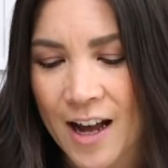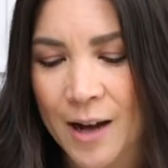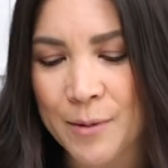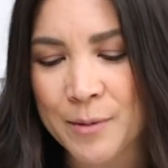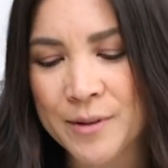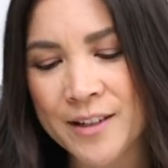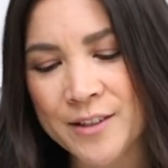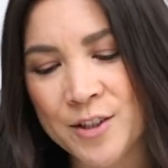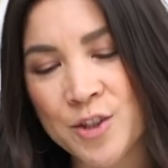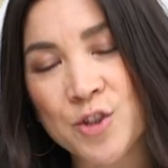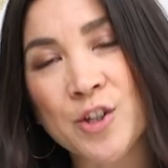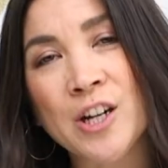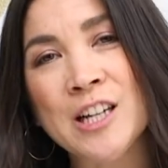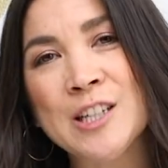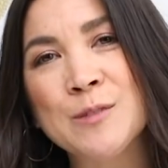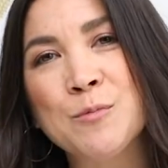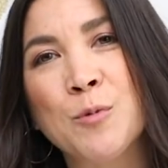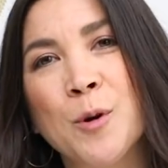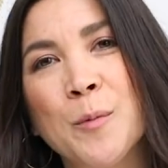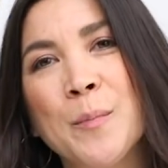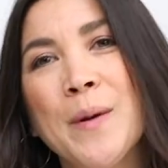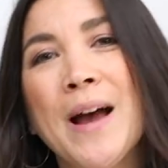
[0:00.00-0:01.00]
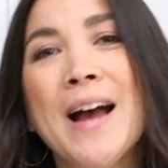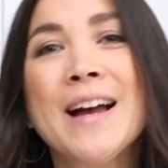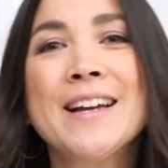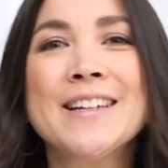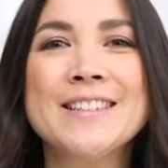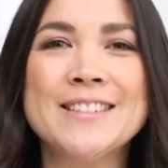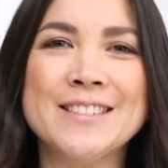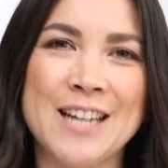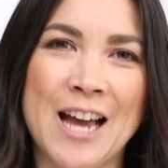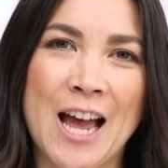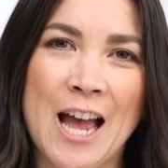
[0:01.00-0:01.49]
I would like to transport back
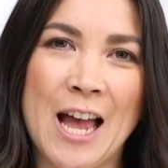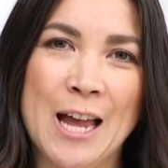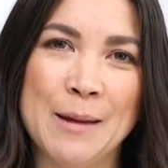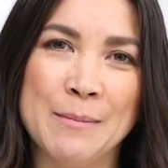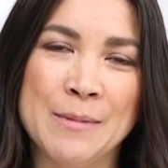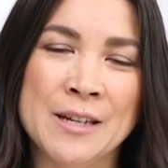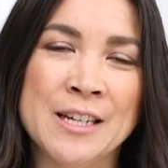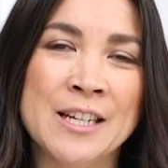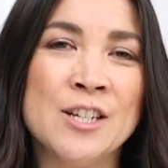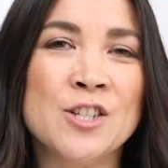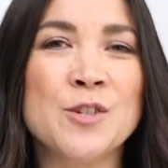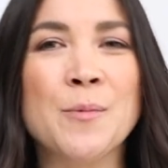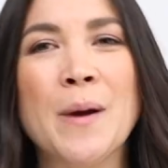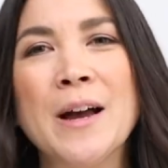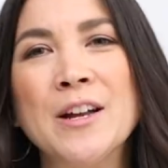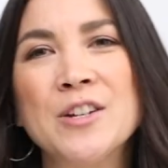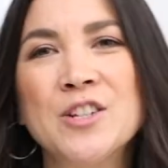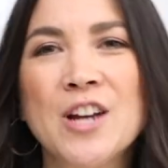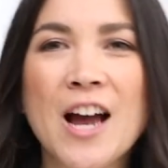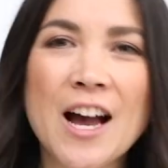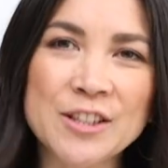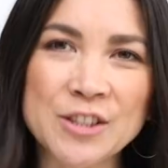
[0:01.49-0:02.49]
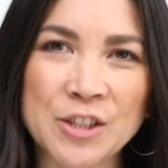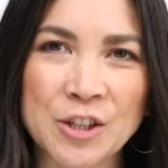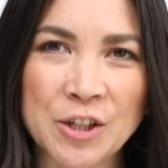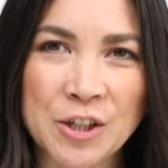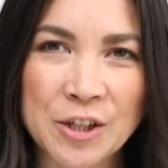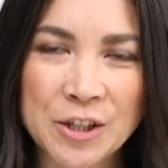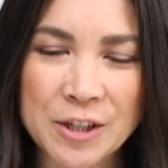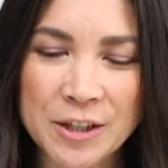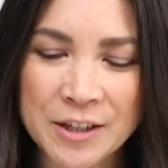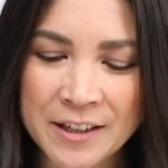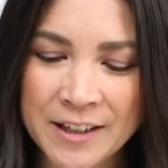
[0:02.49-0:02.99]
in time to my
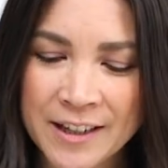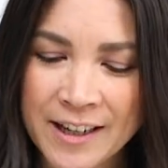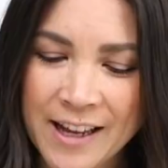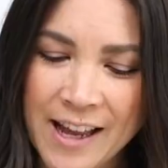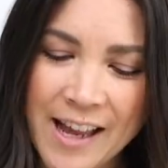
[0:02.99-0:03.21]
childhood